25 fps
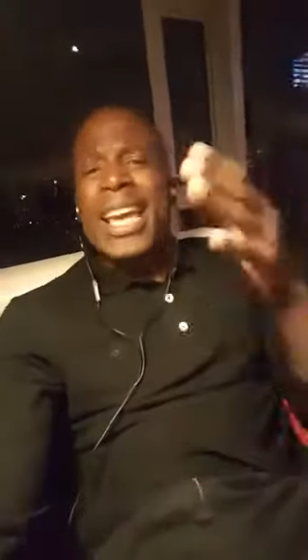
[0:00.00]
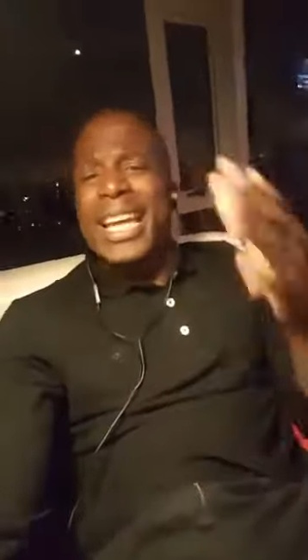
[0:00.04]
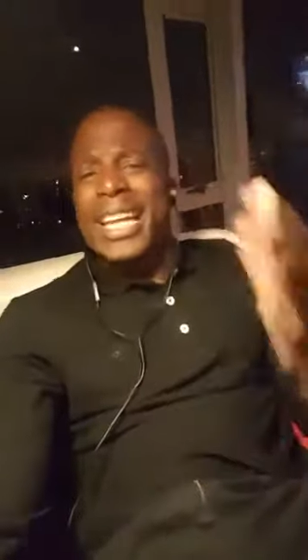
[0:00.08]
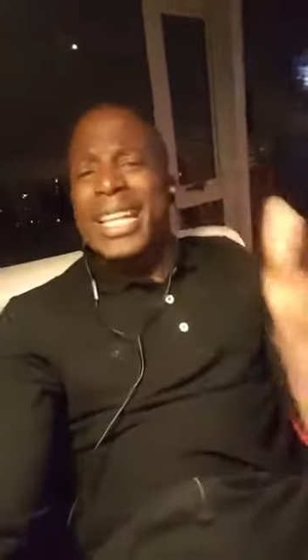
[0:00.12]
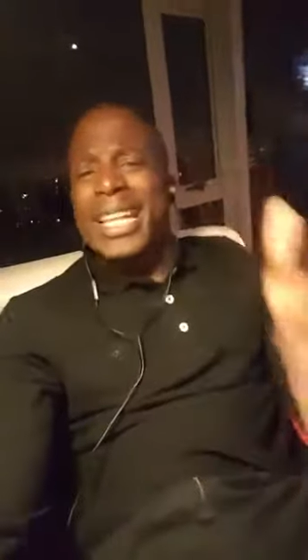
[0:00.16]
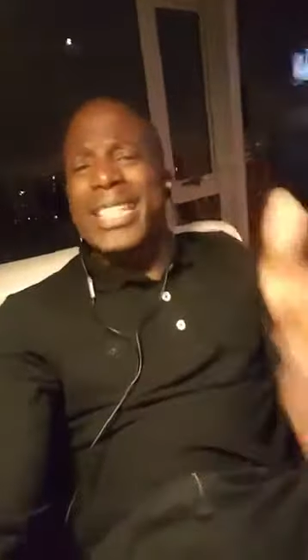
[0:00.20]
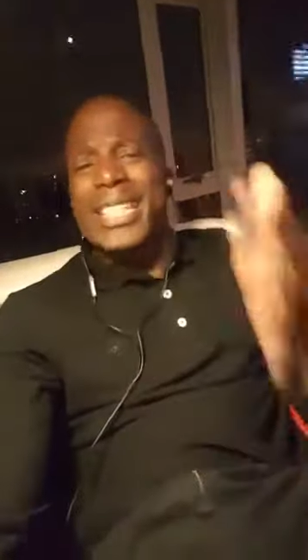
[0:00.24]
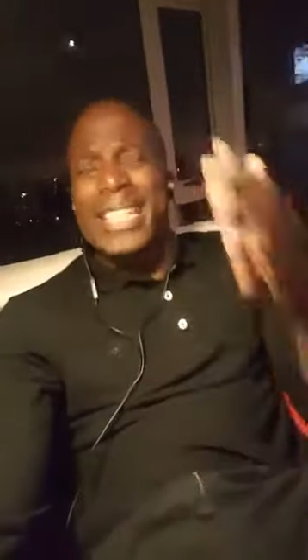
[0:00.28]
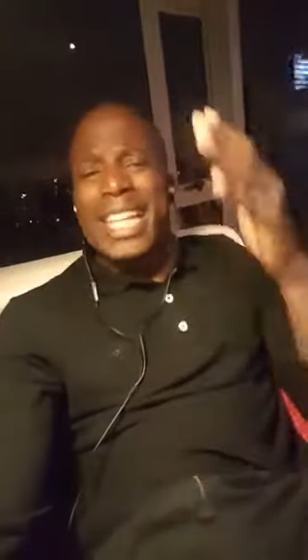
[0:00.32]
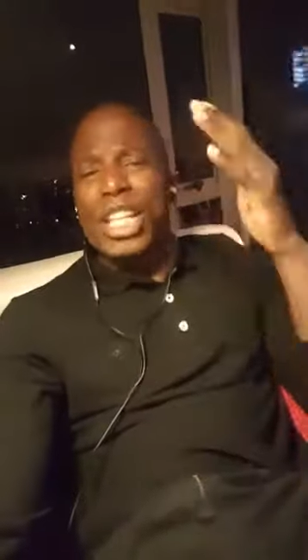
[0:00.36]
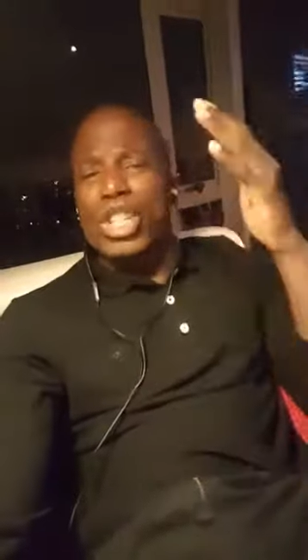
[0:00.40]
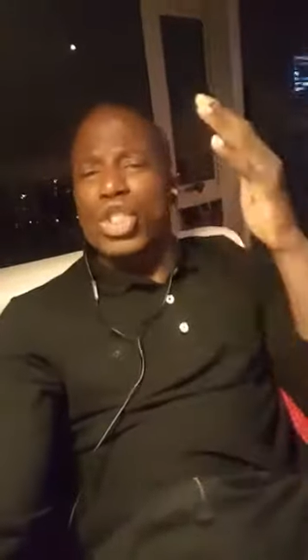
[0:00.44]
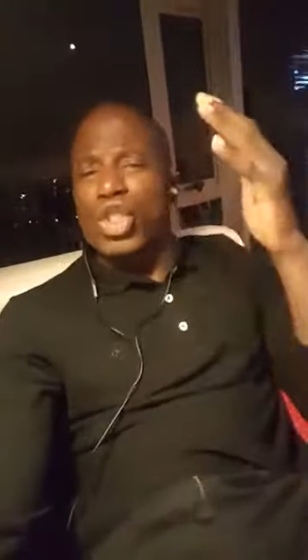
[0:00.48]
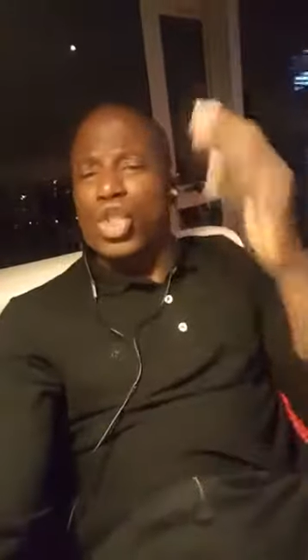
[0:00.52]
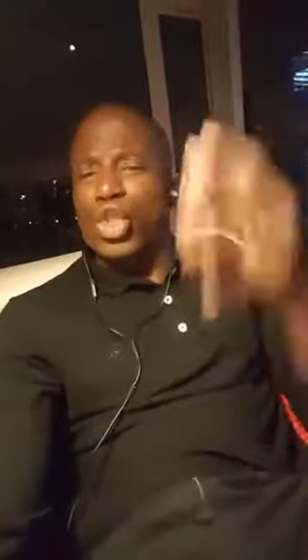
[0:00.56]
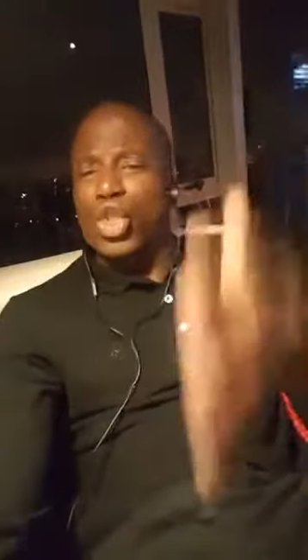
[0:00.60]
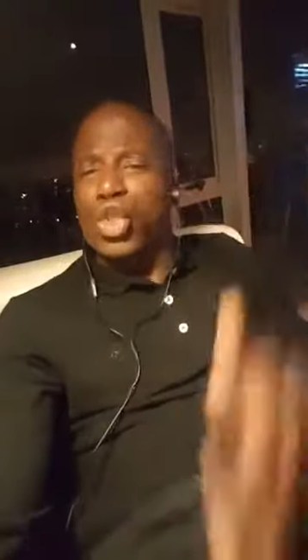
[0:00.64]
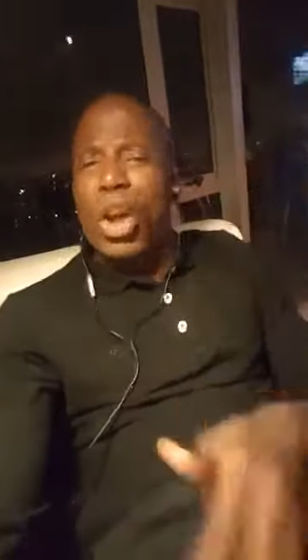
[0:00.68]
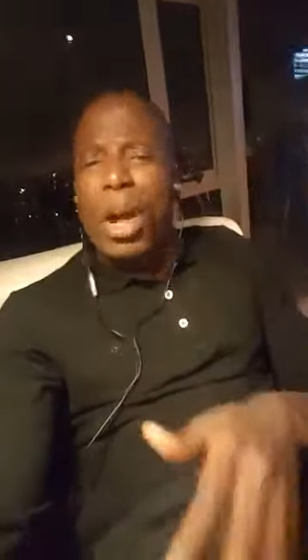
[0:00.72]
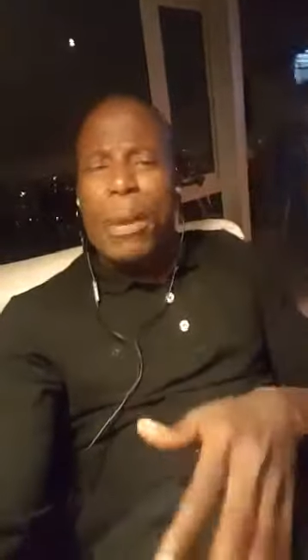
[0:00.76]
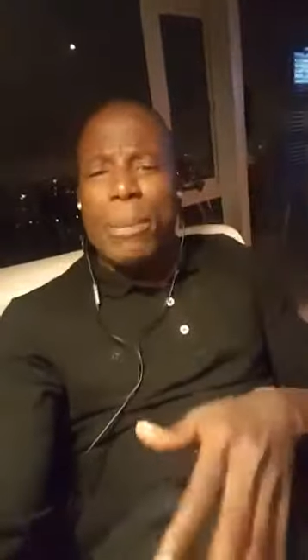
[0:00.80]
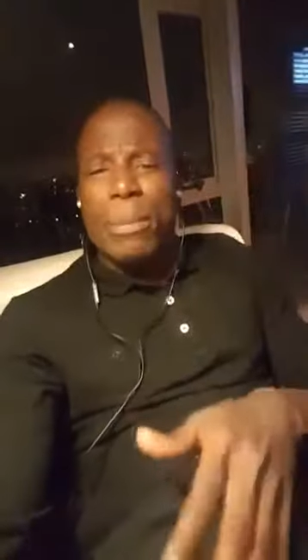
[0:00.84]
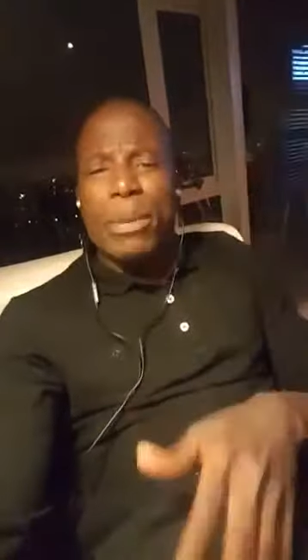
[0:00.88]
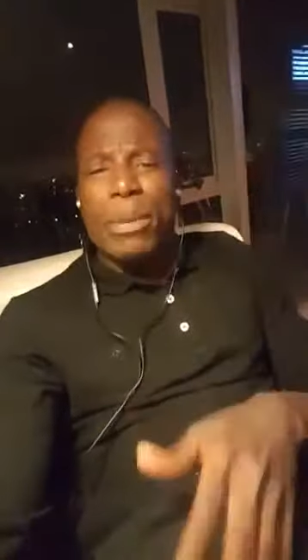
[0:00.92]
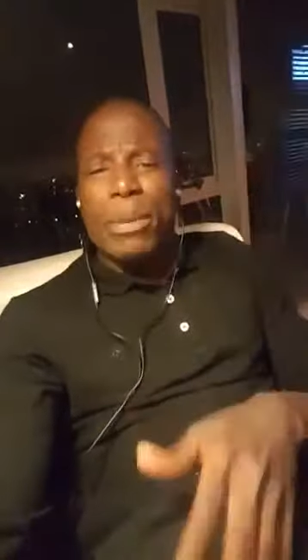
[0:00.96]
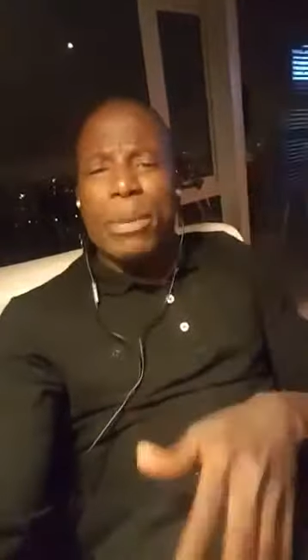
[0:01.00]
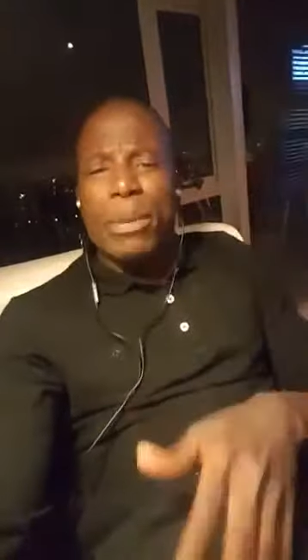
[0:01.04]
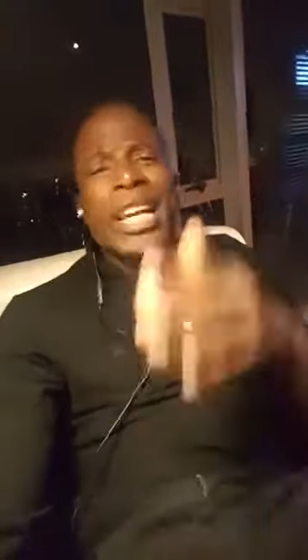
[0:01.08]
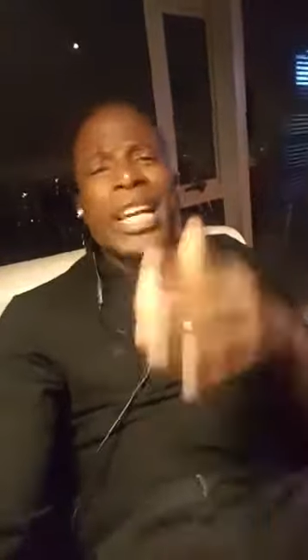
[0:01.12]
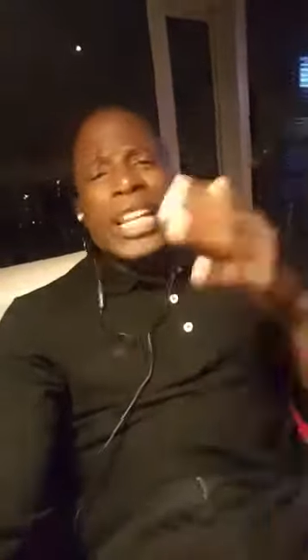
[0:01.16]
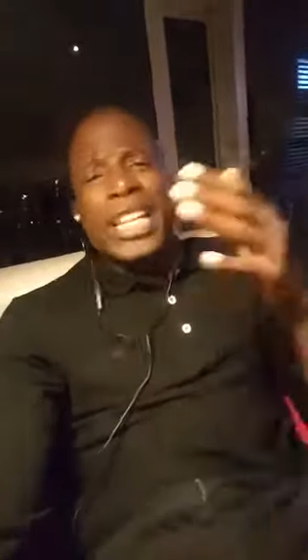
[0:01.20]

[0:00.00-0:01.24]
is in trouble.